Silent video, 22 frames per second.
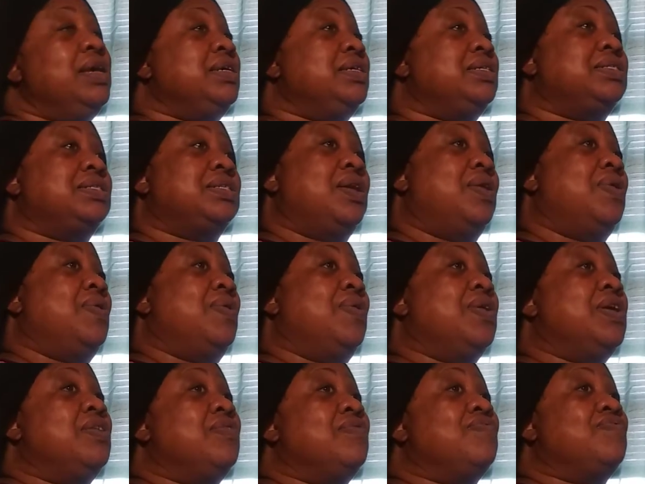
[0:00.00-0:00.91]
So
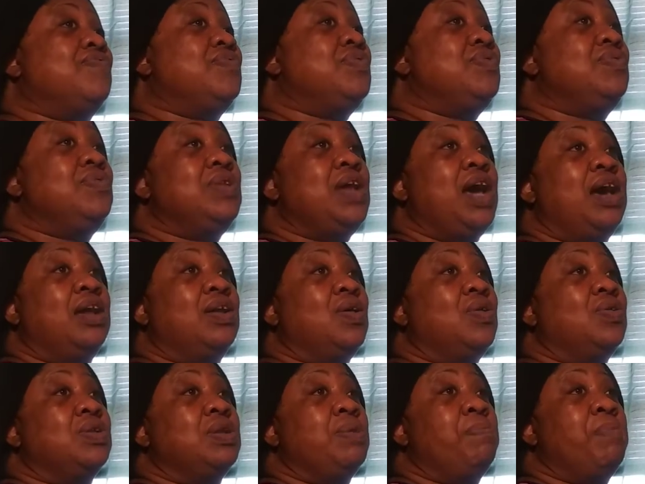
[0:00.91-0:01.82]
if you're not
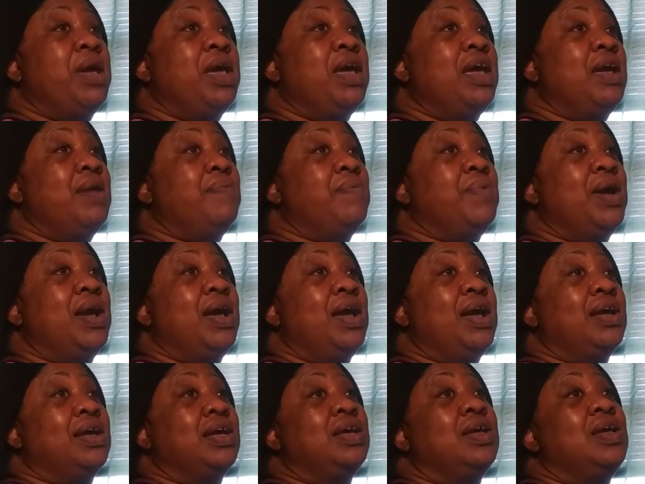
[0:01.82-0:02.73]
on the
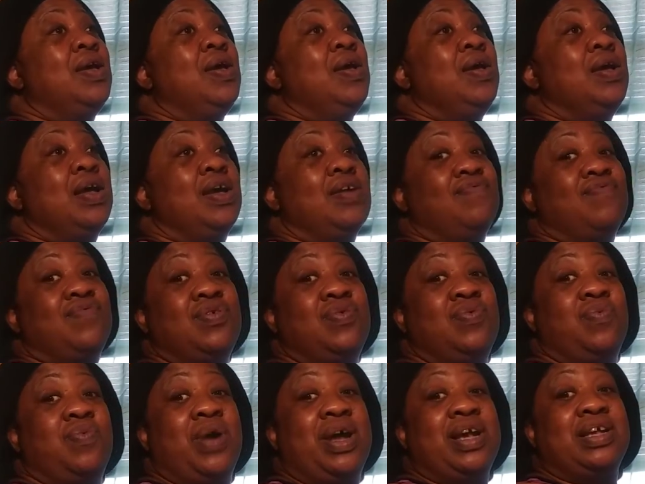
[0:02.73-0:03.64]
bandwagon, if you
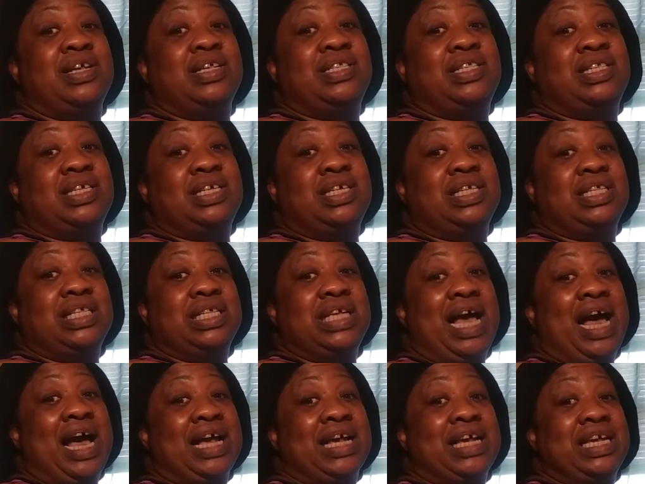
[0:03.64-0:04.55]
wait until
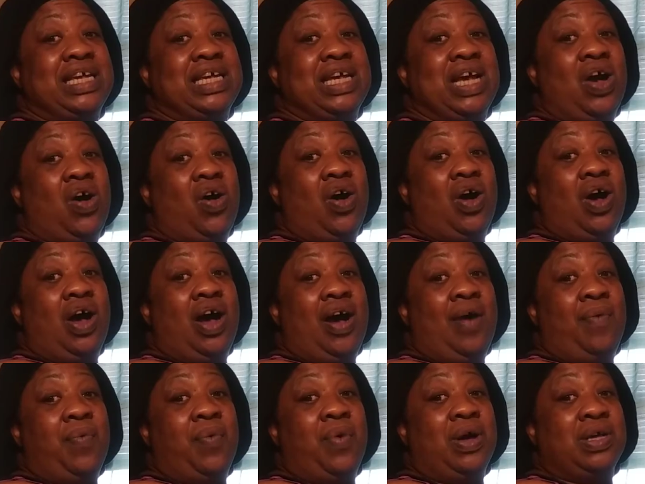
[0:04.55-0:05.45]
I get,
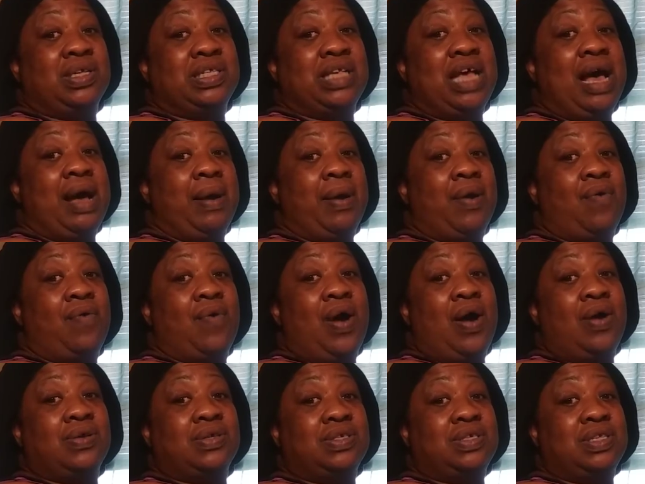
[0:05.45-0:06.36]
uh, once I
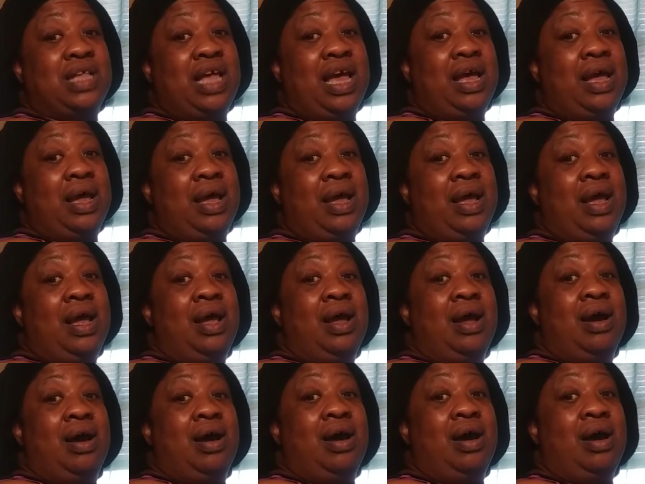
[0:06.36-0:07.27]
cross that
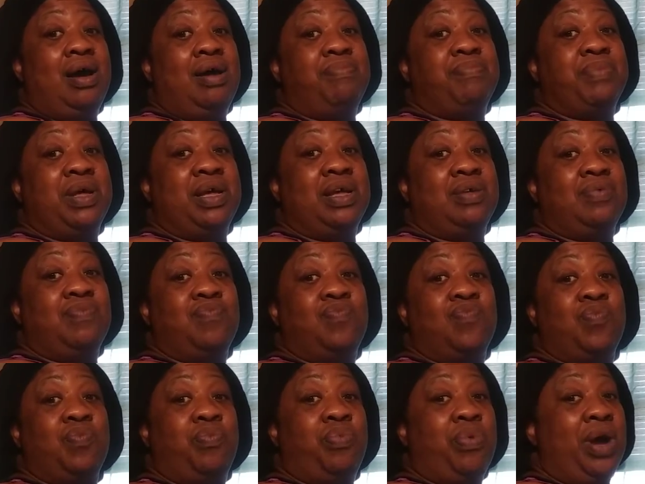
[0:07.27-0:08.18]
hump and
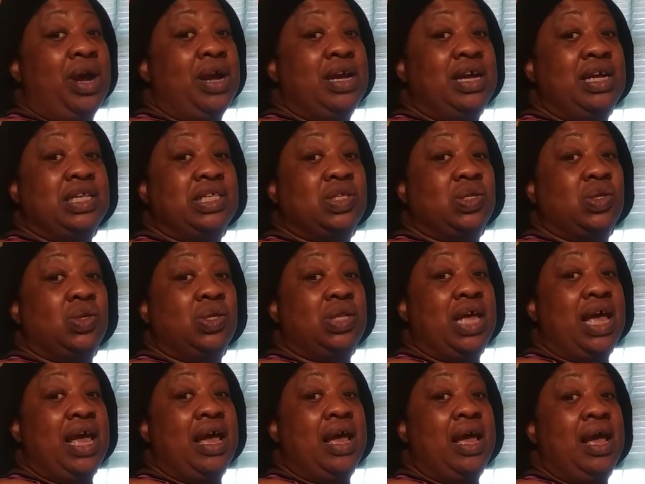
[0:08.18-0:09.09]
bring it to
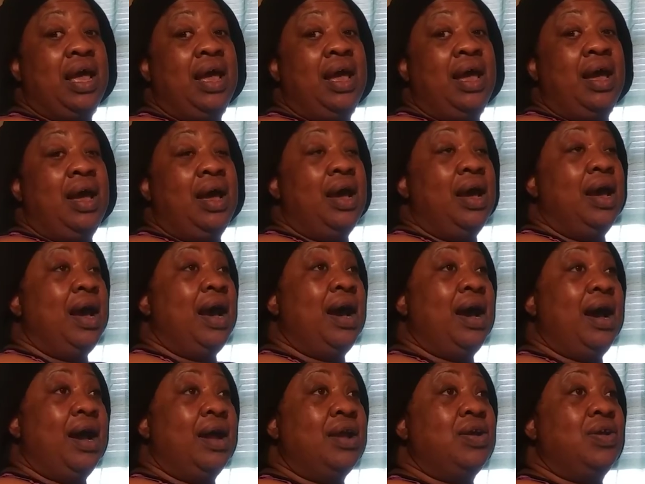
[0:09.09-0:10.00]
that
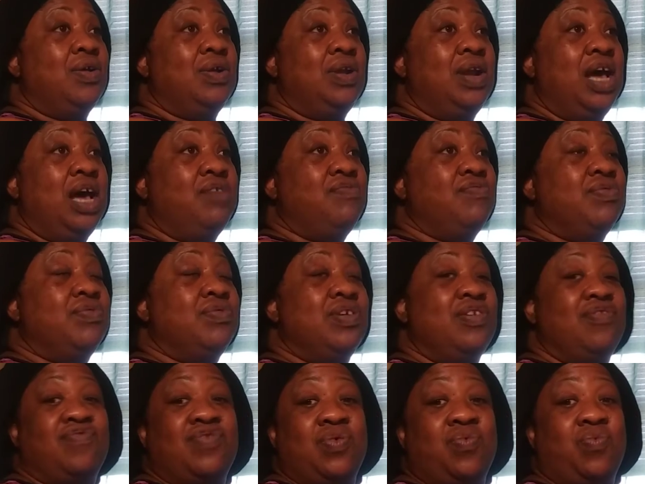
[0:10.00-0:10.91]
higher level,
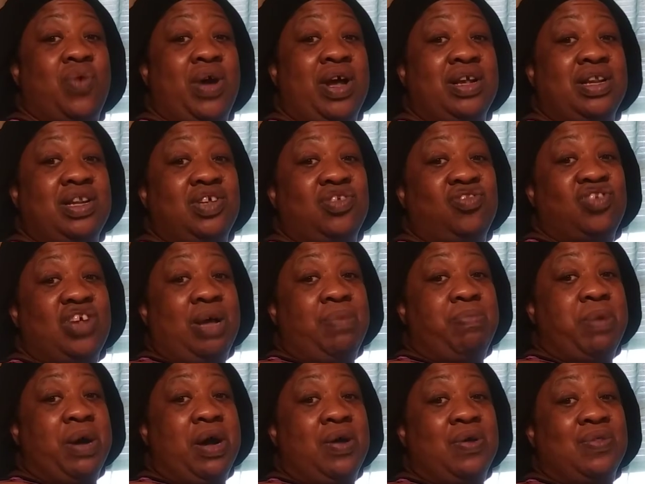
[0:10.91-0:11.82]
if you waiting to
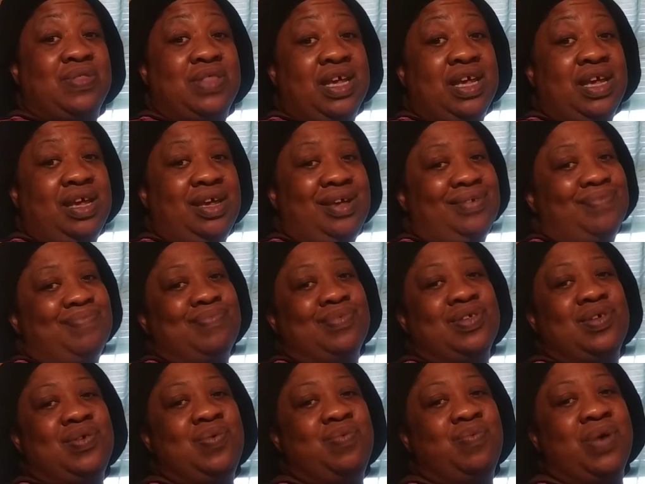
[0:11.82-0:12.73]
jump on then,
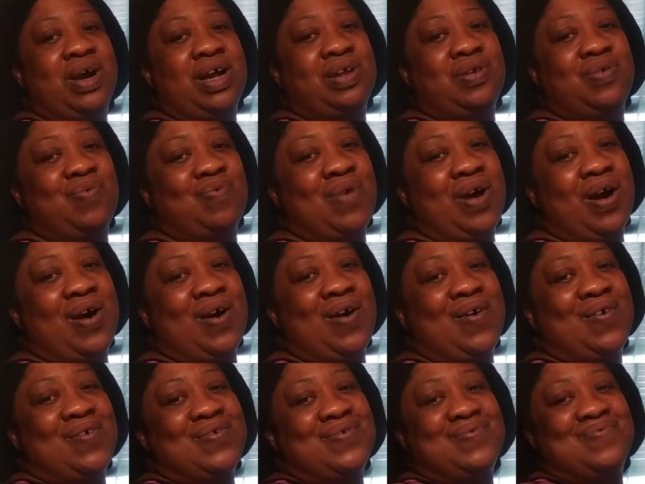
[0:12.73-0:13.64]
you waiting wrong.